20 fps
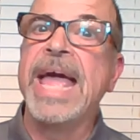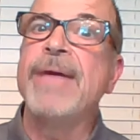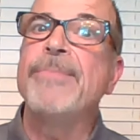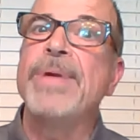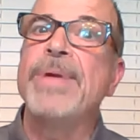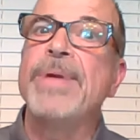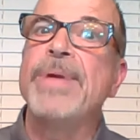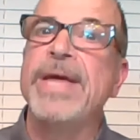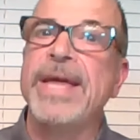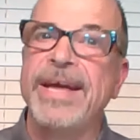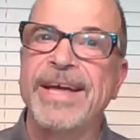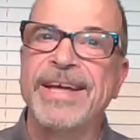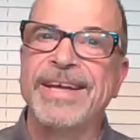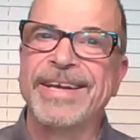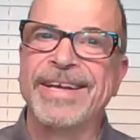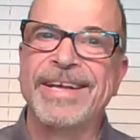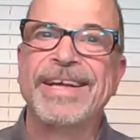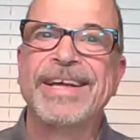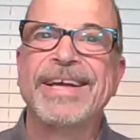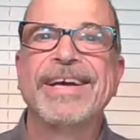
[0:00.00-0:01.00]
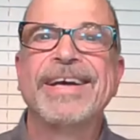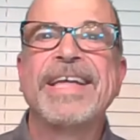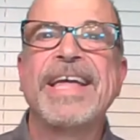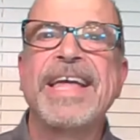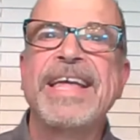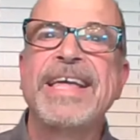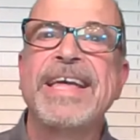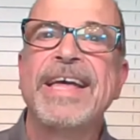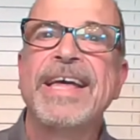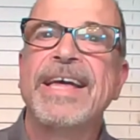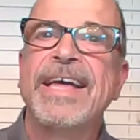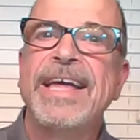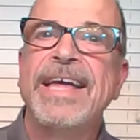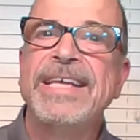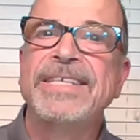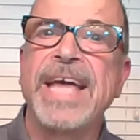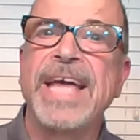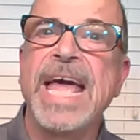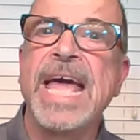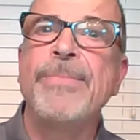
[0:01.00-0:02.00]
he's aiming his
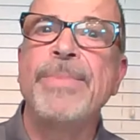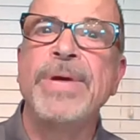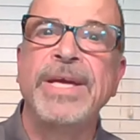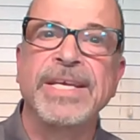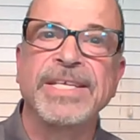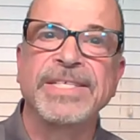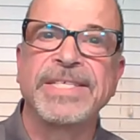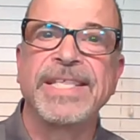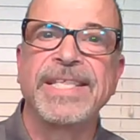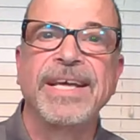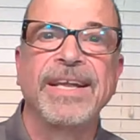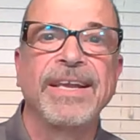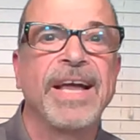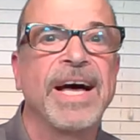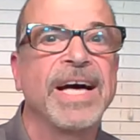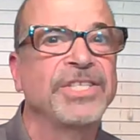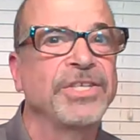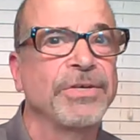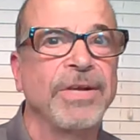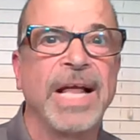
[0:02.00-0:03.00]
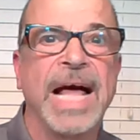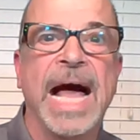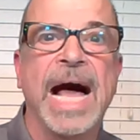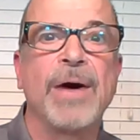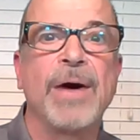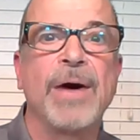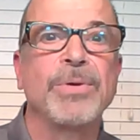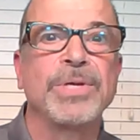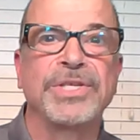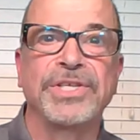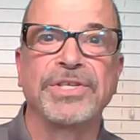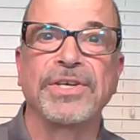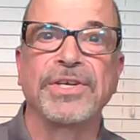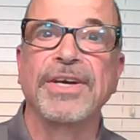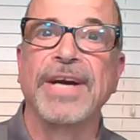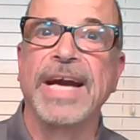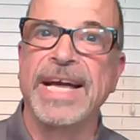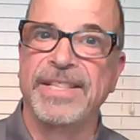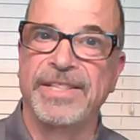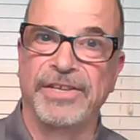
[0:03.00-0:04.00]
theological howitzer at the
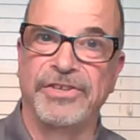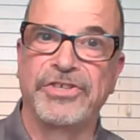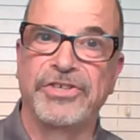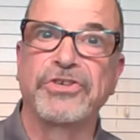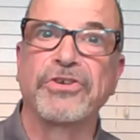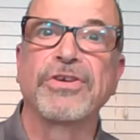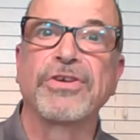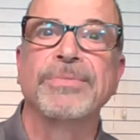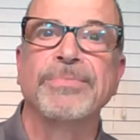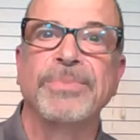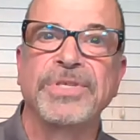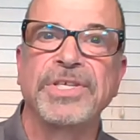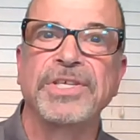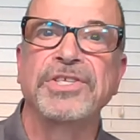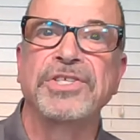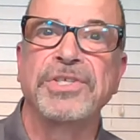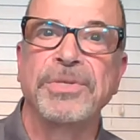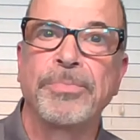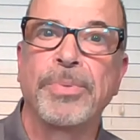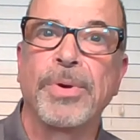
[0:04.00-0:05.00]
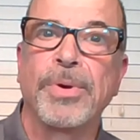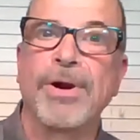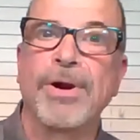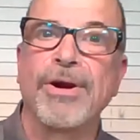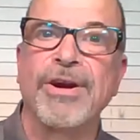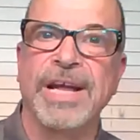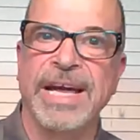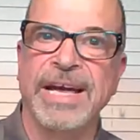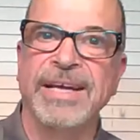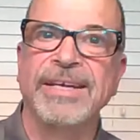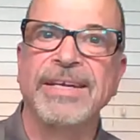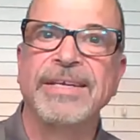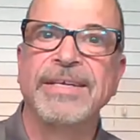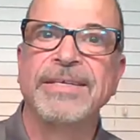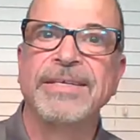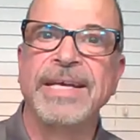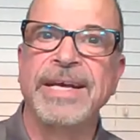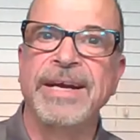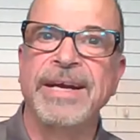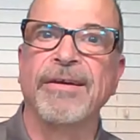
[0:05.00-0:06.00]
circumcision party here
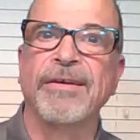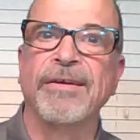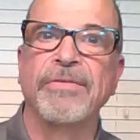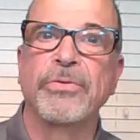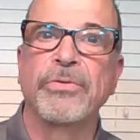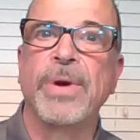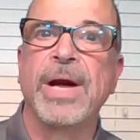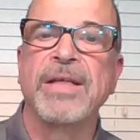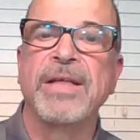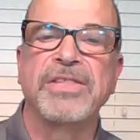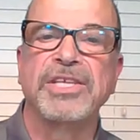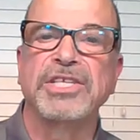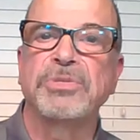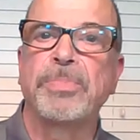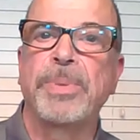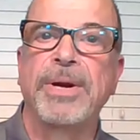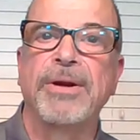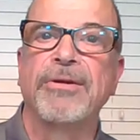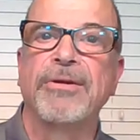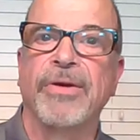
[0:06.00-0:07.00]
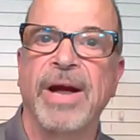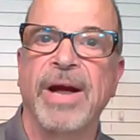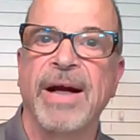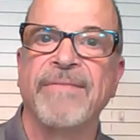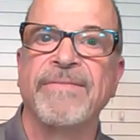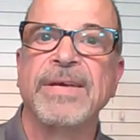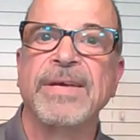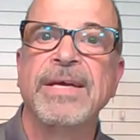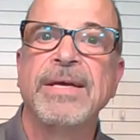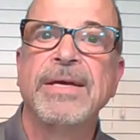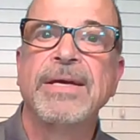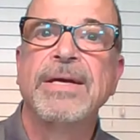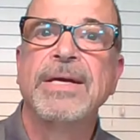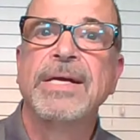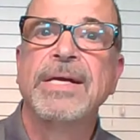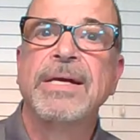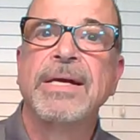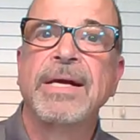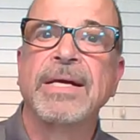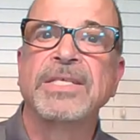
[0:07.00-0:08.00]
throughout this paragraph, because
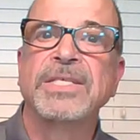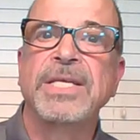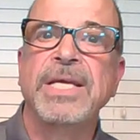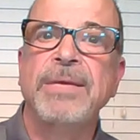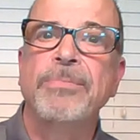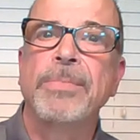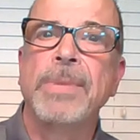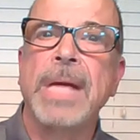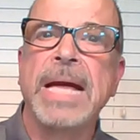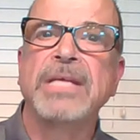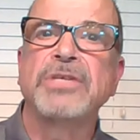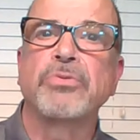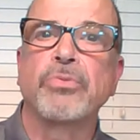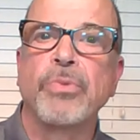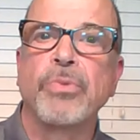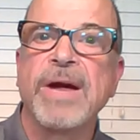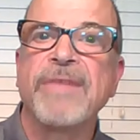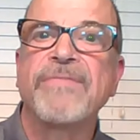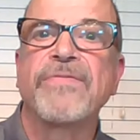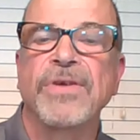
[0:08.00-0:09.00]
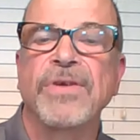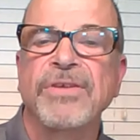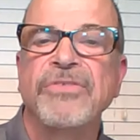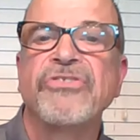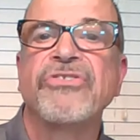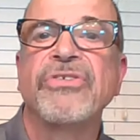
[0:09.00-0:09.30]
he makes reference